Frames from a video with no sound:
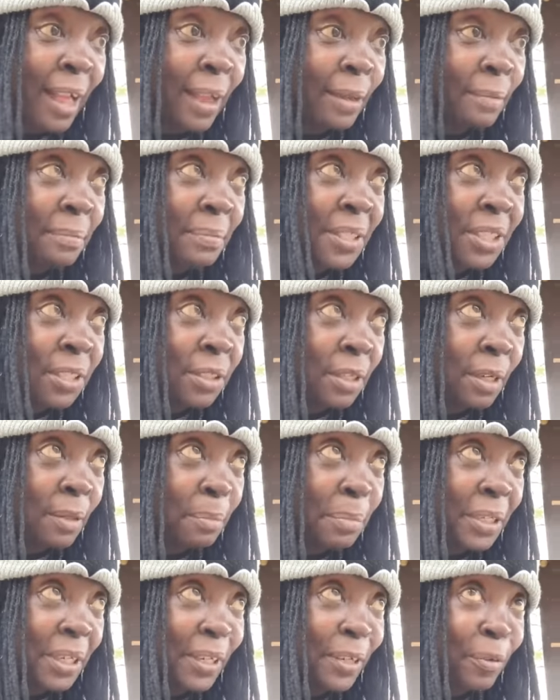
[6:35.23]
I am so
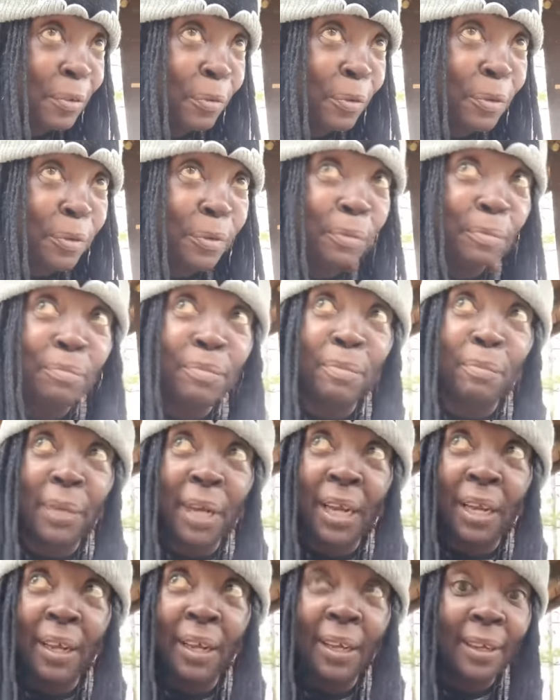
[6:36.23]
being groomed
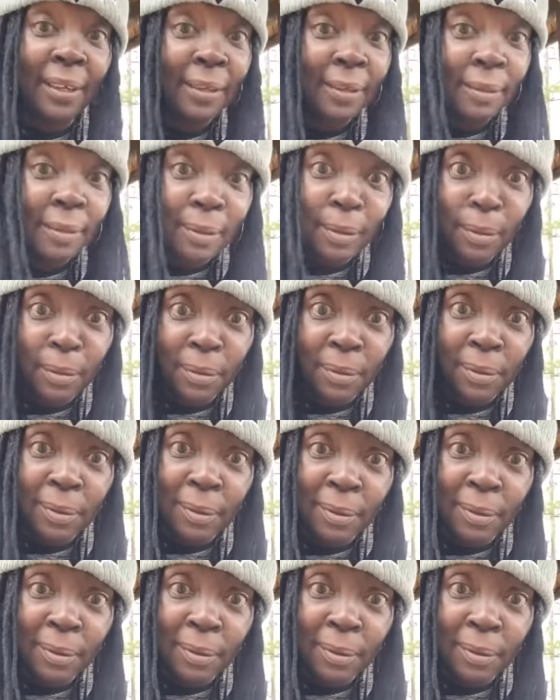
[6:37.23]
by who?